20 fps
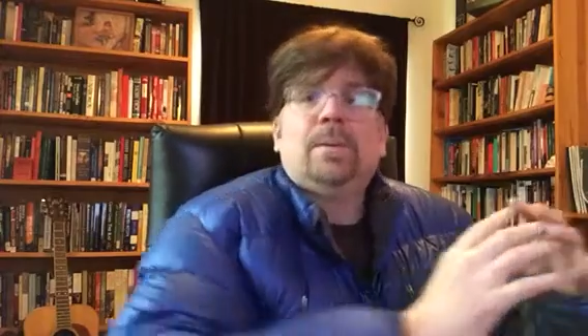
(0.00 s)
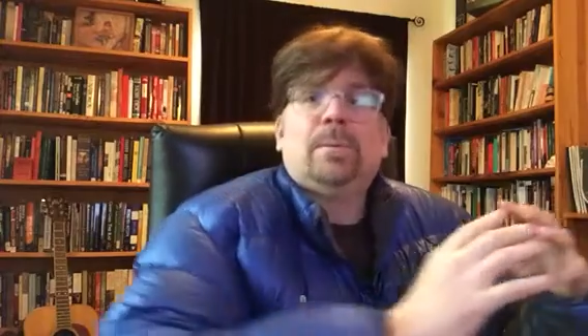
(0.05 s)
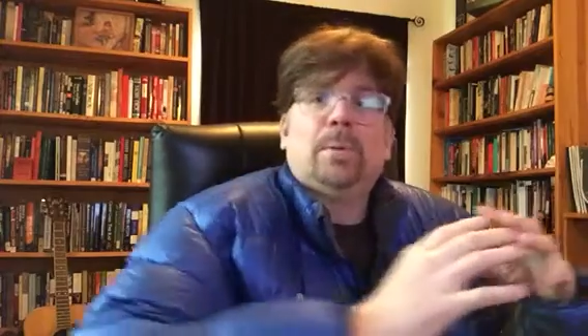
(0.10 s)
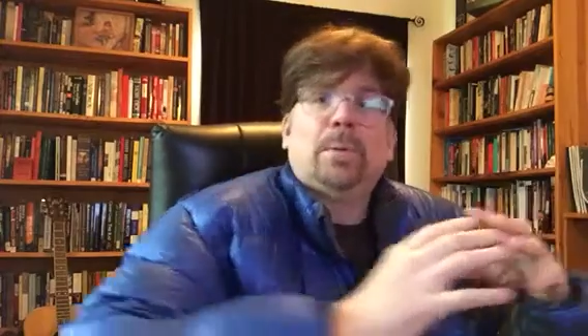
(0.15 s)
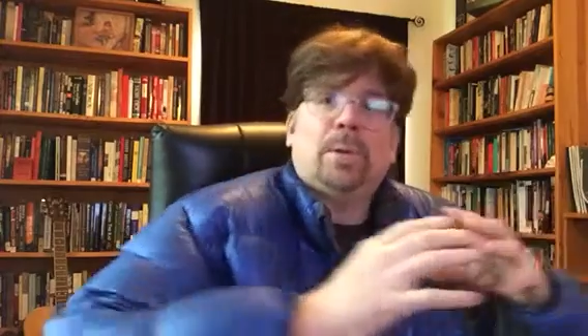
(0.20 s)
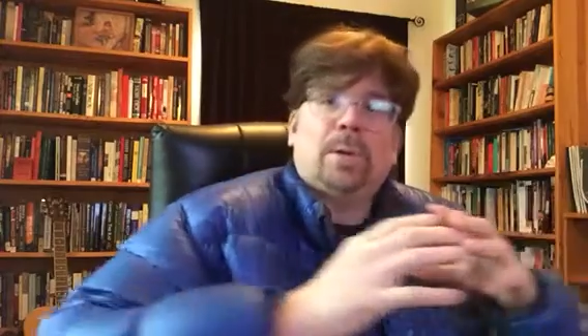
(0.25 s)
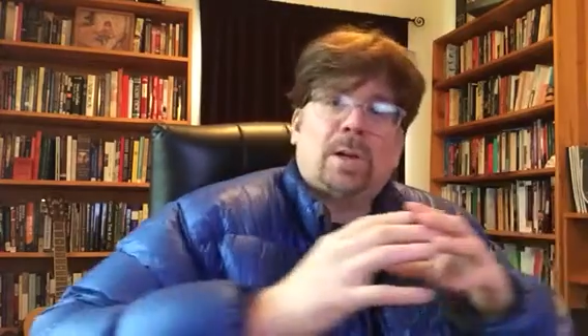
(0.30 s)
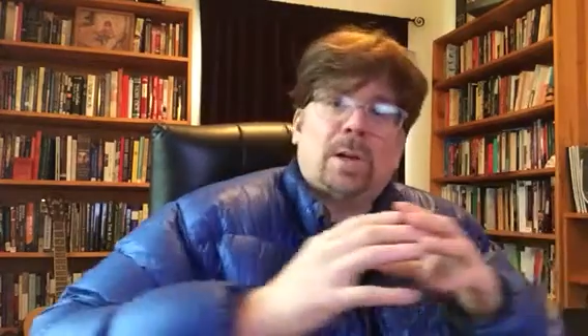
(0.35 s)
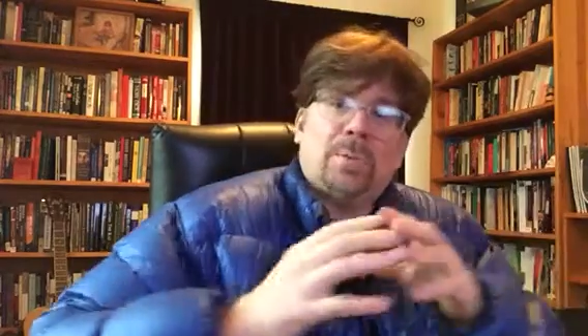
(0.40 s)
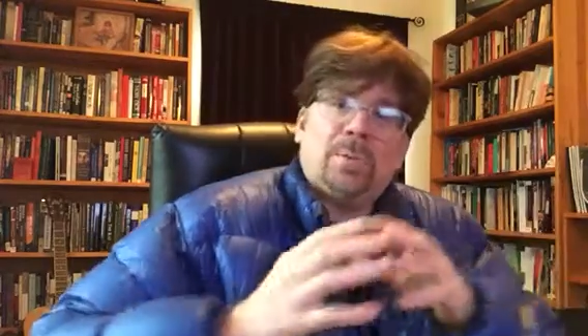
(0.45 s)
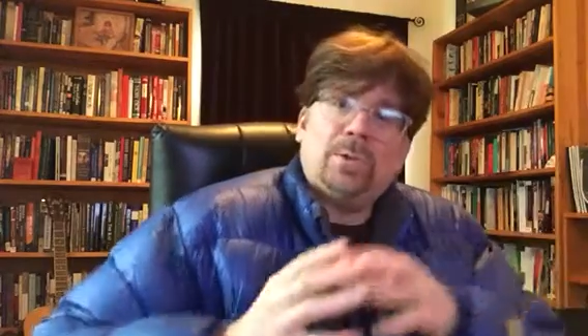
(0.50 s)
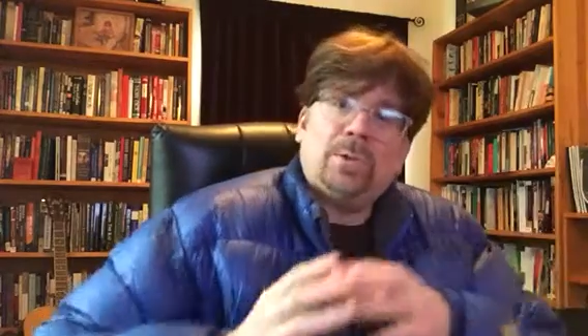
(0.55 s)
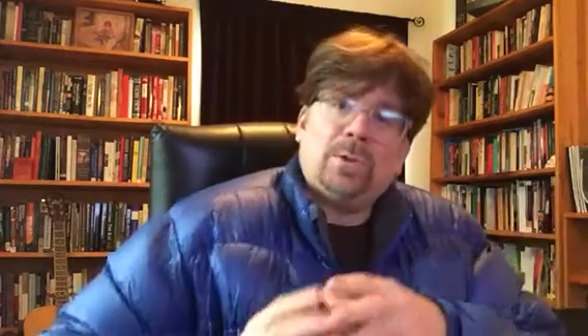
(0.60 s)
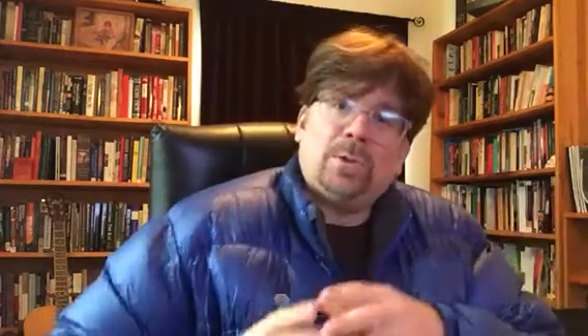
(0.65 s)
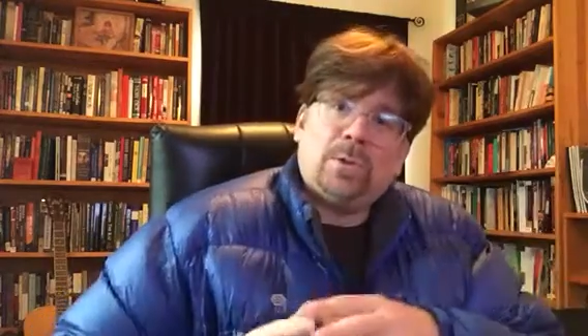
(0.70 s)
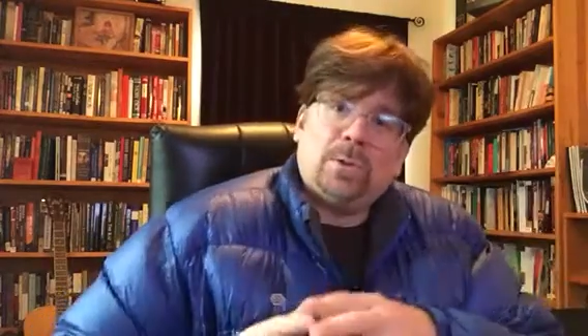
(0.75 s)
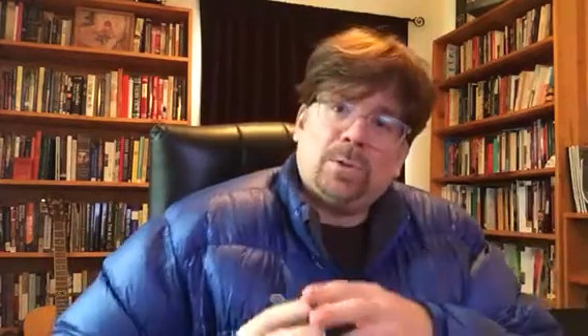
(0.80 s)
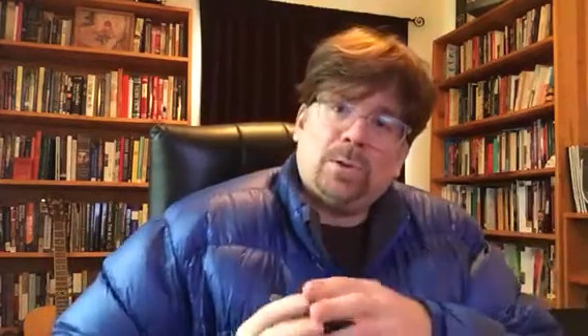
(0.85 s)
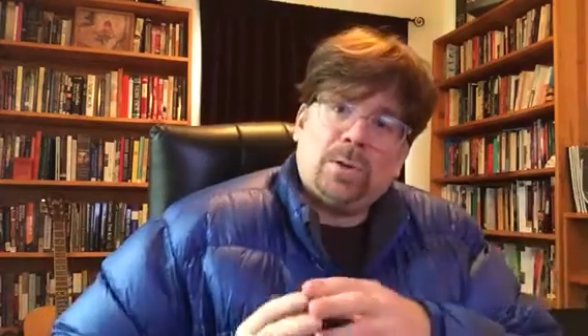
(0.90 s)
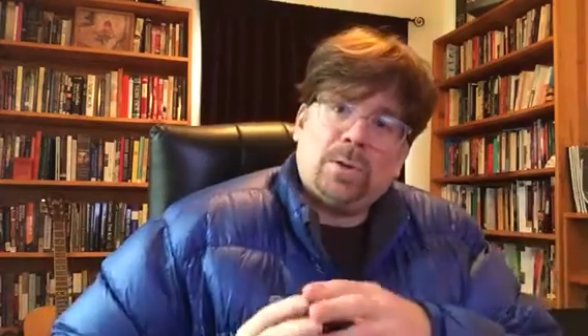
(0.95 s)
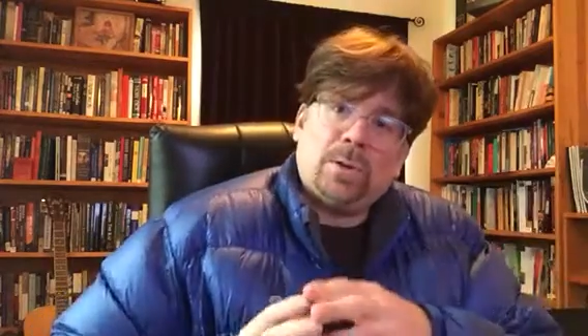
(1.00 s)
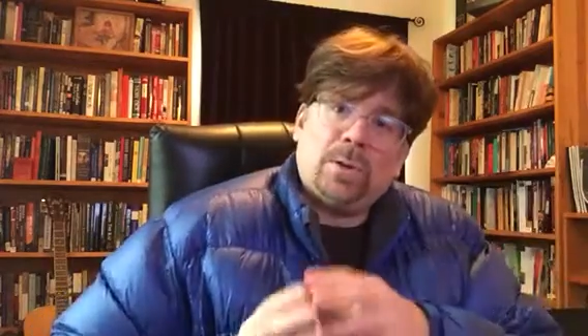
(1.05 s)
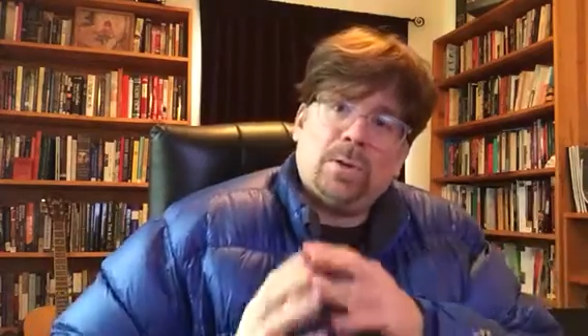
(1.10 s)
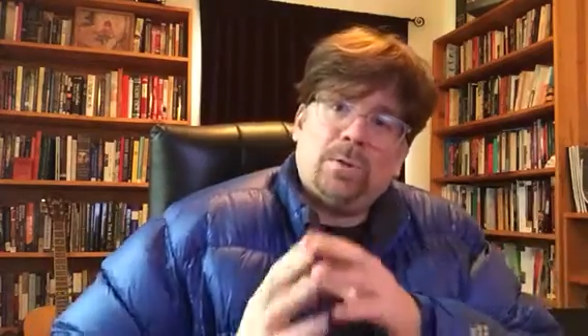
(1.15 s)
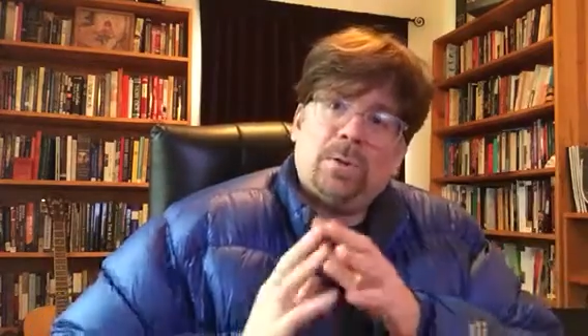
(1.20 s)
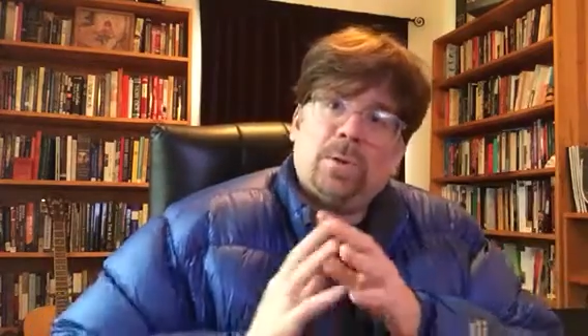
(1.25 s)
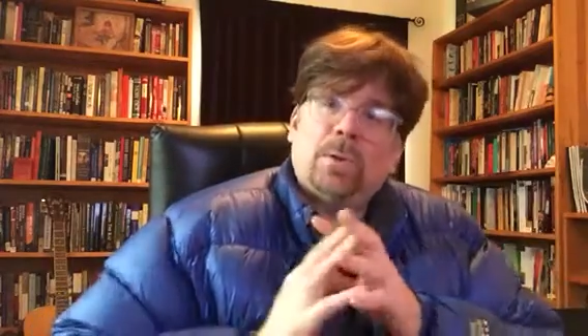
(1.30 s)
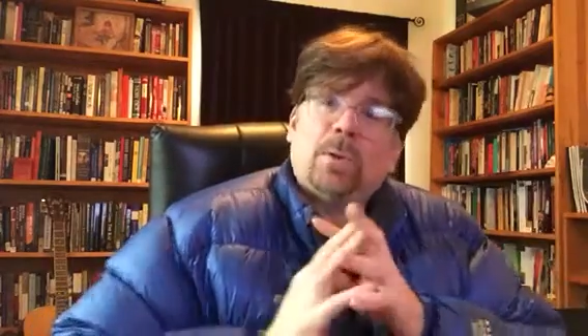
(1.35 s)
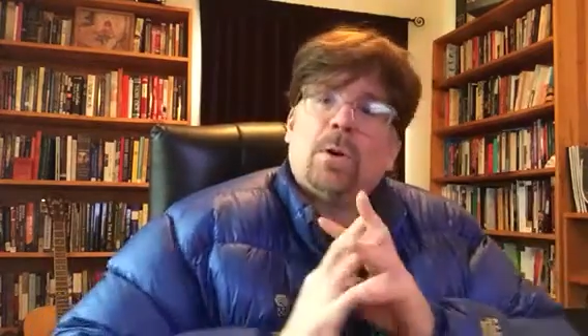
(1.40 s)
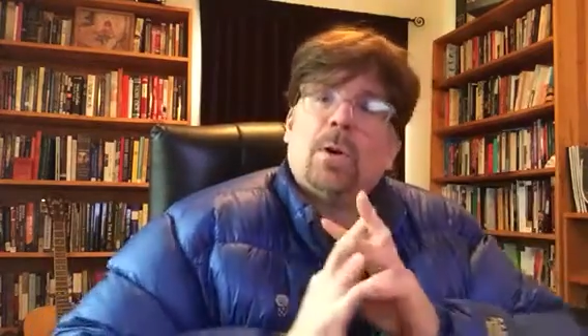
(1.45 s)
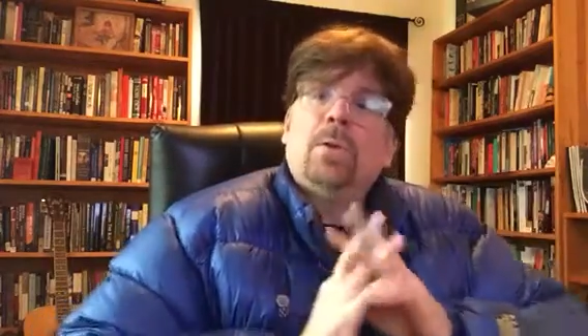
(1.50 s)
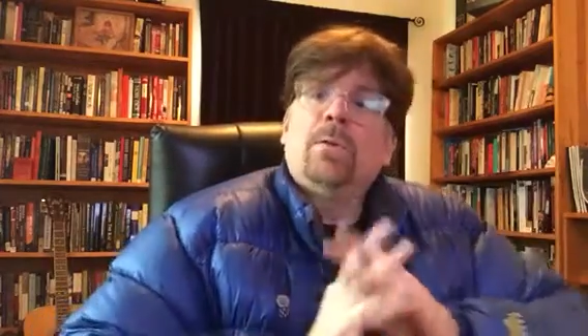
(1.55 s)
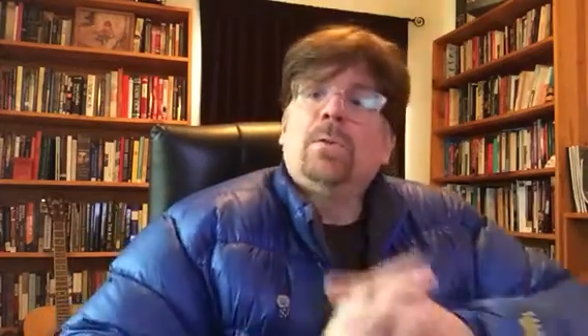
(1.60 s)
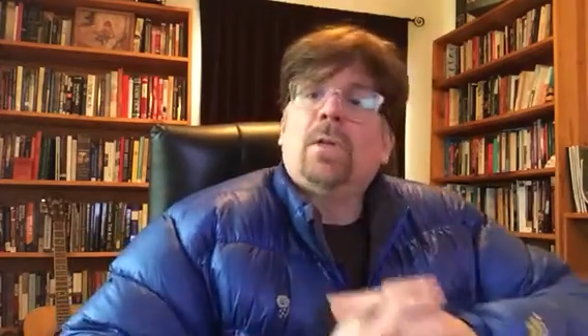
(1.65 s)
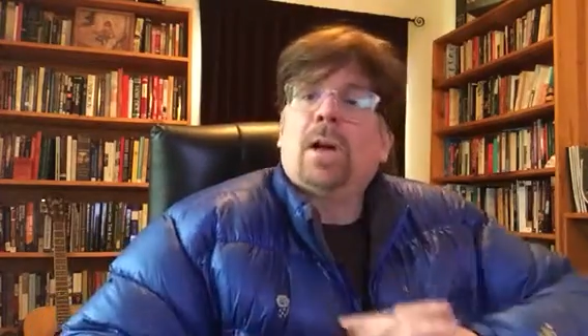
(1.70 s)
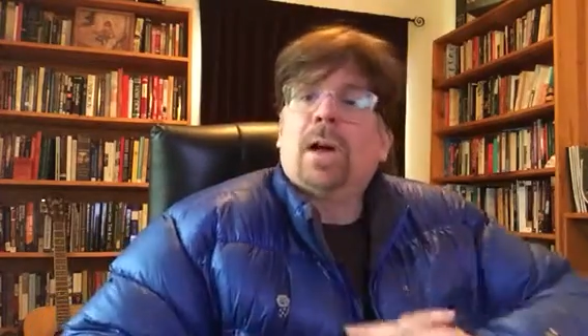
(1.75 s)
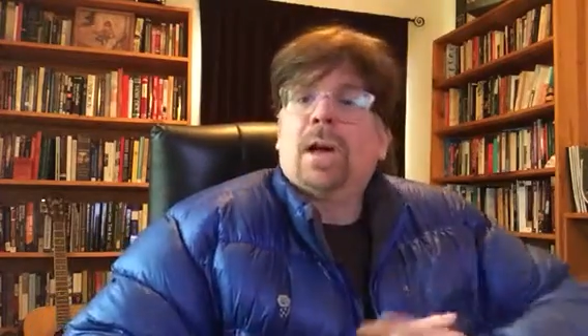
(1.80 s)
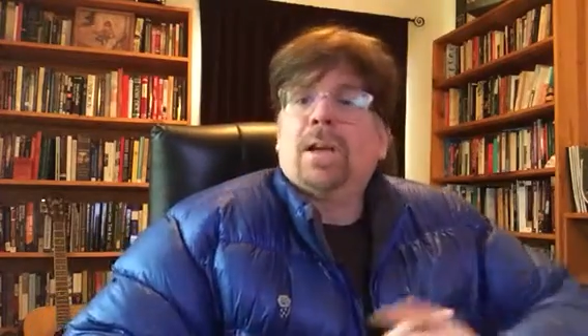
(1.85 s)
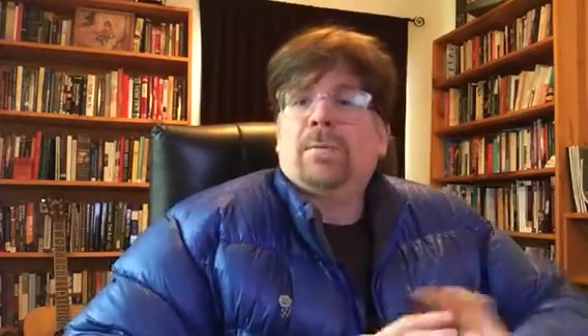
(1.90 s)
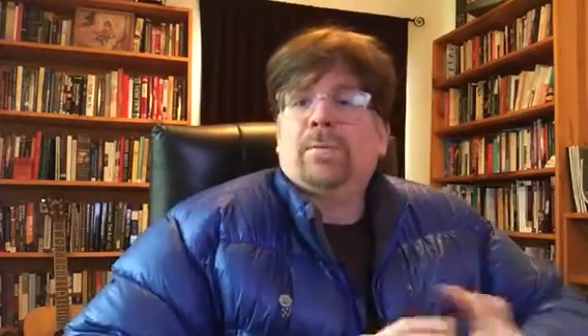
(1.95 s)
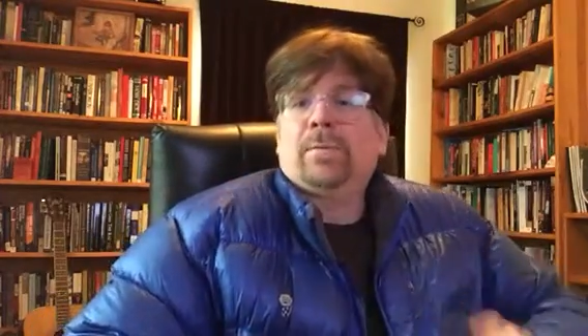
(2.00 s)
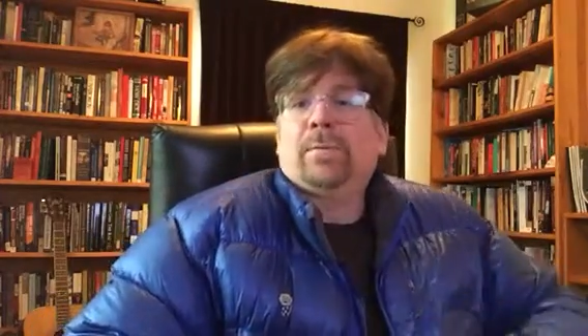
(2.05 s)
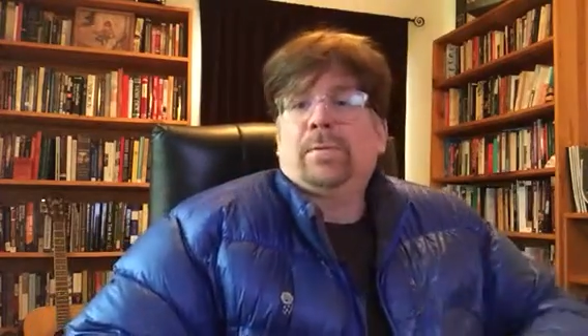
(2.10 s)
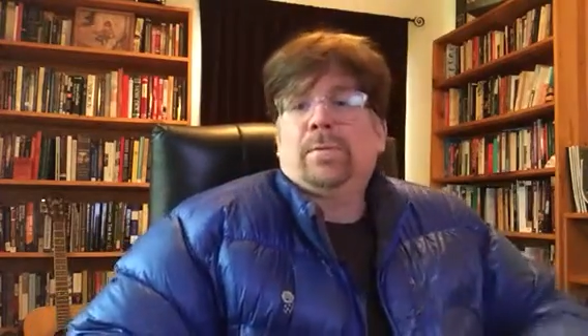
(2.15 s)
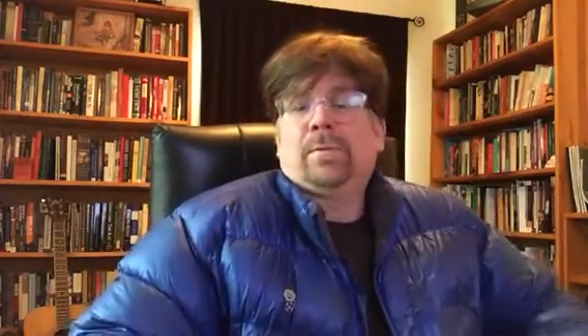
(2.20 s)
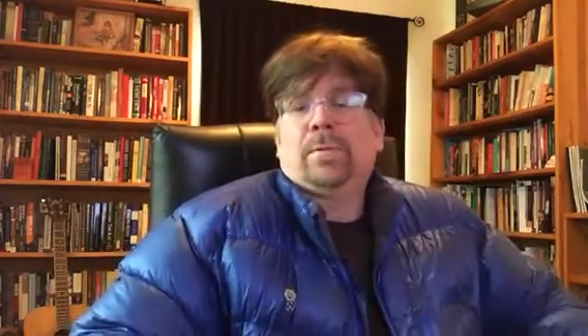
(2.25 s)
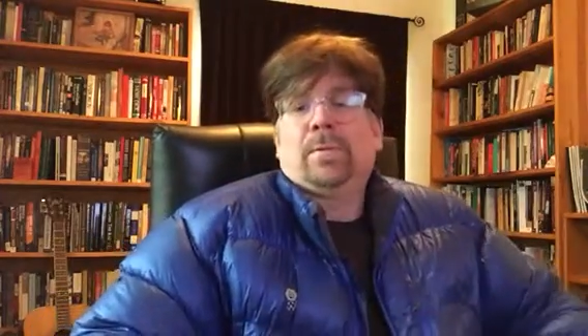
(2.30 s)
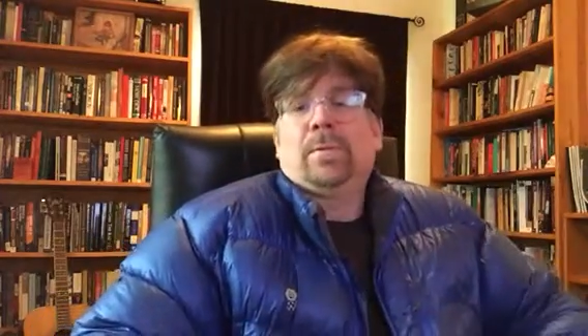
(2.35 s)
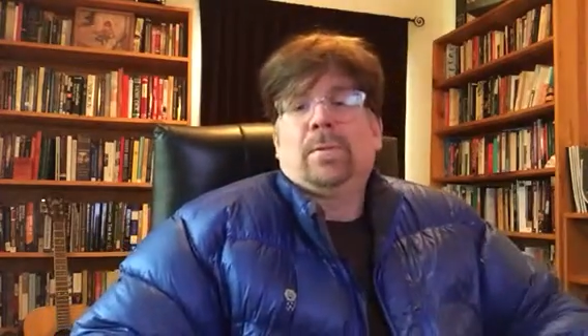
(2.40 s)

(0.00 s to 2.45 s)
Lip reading: When it comes to your own life,